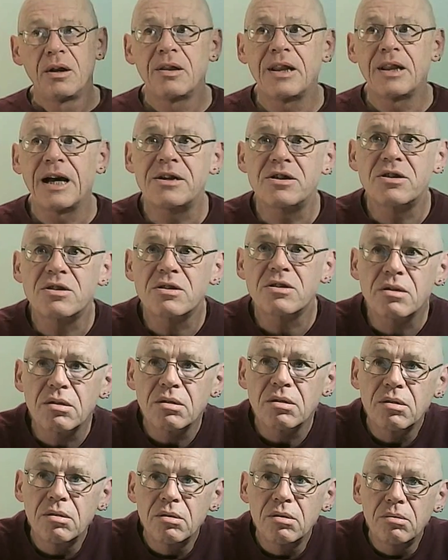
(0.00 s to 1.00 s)
That's
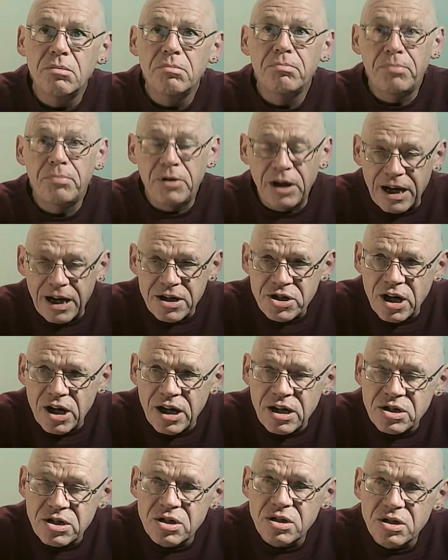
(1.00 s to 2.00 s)

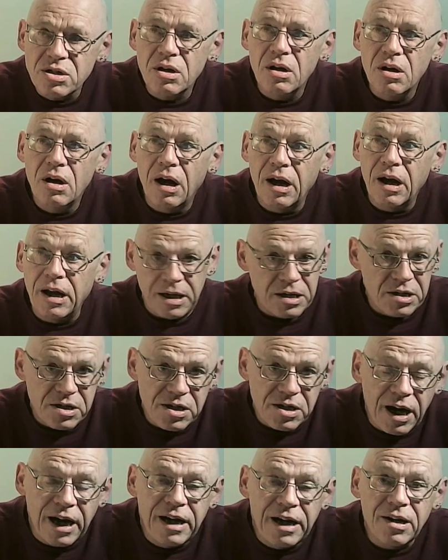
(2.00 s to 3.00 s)
Piaget's
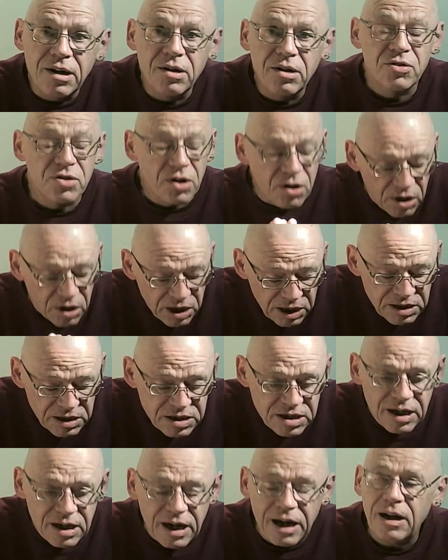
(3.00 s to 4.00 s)
insight, and it's a good
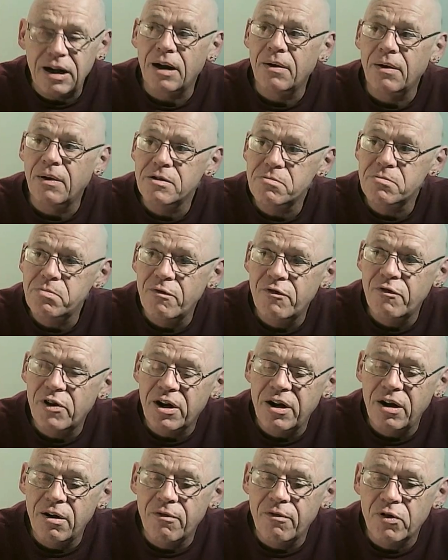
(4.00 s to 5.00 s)
insight and has been
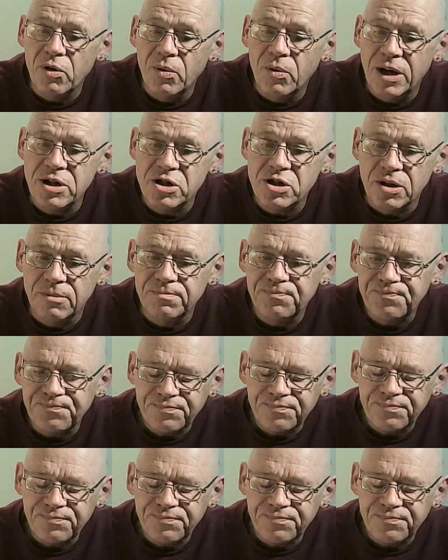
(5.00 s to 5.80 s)
very influential.